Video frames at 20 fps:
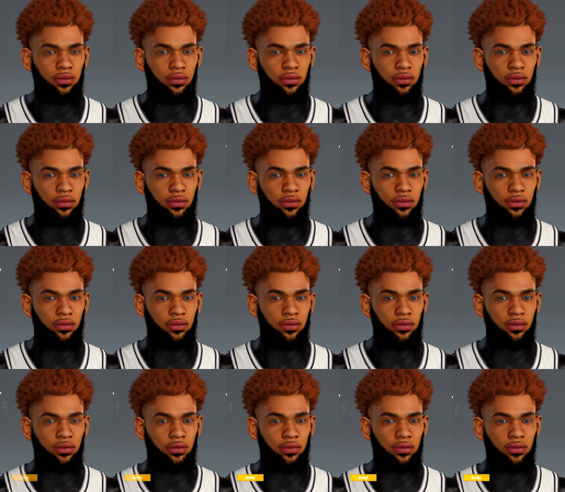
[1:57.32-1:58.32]

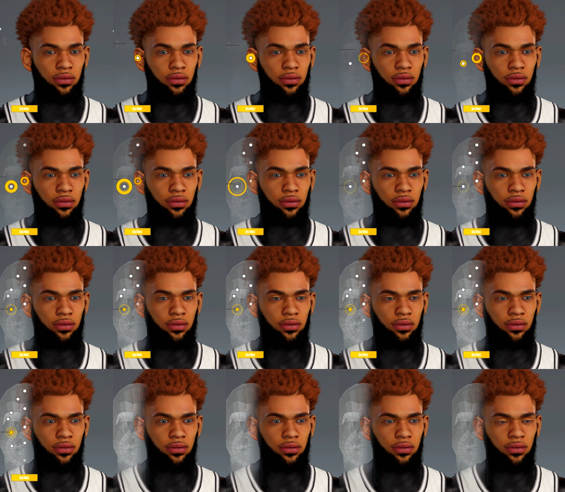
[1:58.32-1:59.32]

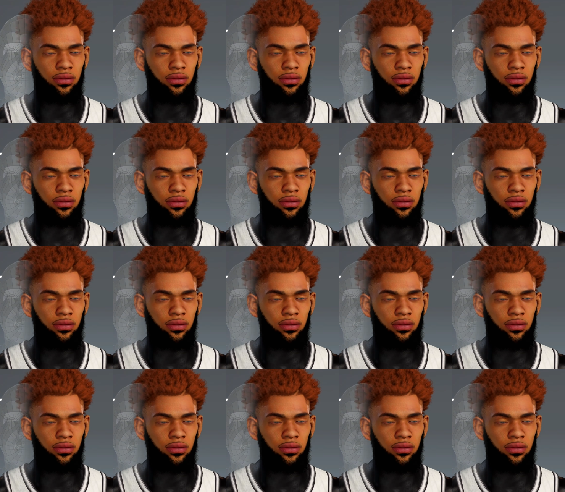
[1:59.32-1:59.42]
[no speech]